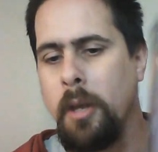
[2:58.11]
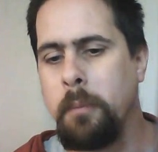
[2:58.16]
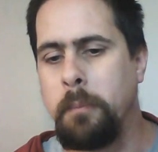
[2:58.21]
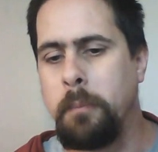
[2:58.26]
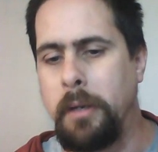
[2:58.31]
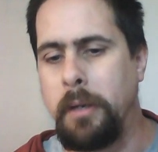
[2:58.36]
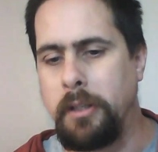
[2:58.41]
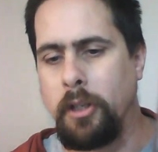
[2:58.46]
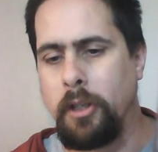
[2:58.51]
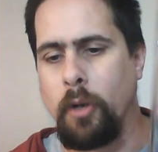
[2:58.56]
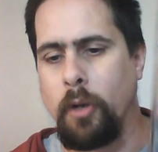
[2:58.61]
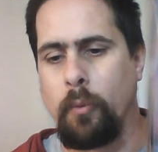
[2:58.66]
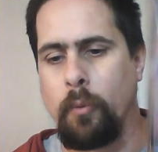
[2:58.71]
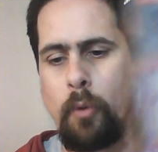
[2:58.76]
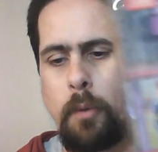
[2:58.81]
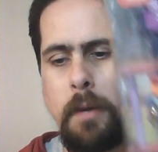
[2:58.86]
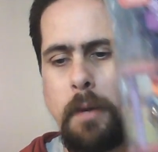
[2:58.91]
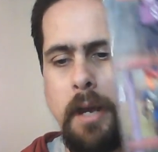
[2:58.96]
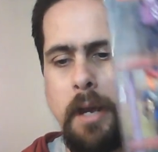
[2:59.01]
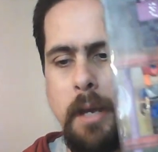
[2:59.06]
But you don't
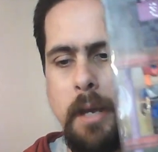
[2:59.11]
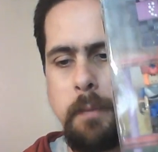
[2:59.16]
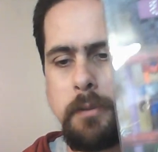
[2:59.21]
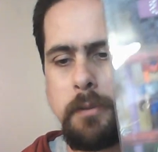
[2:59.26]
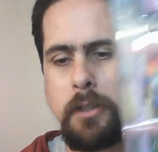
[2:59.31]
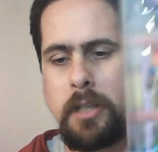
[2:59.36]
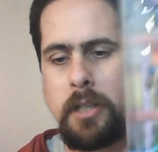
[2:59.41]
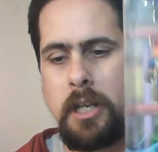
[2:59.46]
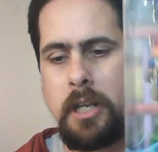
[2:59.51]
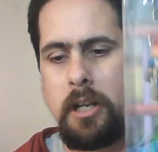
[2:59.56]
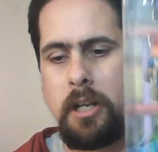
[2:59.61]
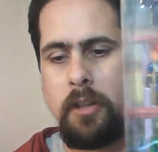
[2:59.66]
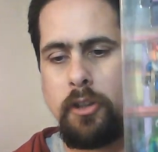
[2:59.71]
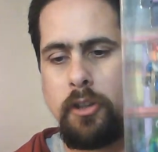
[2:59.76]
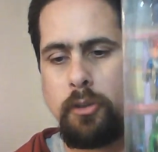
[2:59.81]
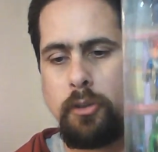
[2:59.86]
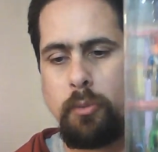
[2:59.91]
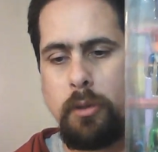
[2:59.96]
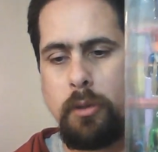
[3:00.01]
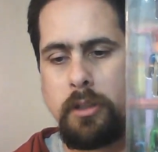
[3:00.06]
worry about Amazon getting on
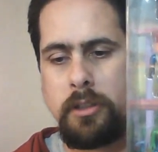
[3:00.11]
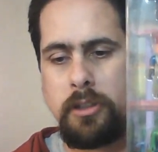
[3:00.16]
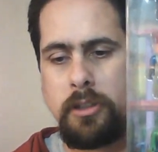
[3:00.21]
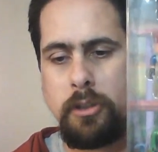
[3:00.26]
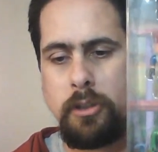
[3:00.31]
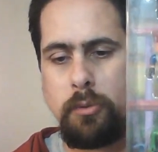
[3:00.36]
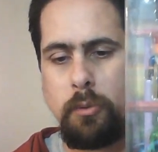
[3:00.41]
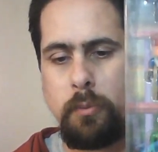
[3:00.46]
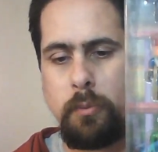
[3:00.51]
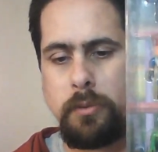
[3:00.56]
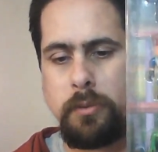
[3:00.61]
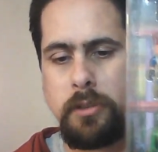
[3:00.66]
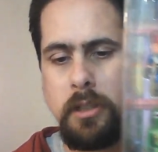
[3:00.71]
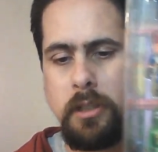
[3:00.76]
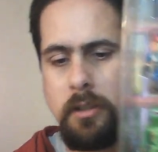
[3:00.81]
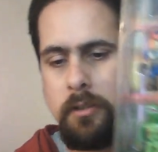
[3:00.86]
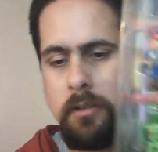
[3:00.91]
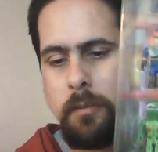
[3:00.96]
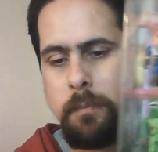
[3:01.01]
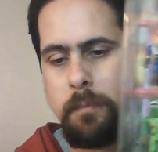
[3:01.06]
this one because this one was
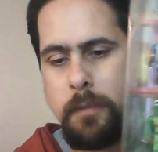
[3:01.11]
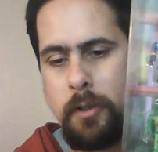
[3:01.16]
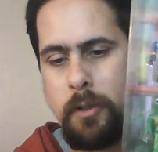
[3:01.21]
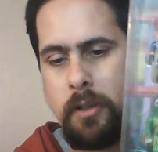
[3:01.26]
a, there.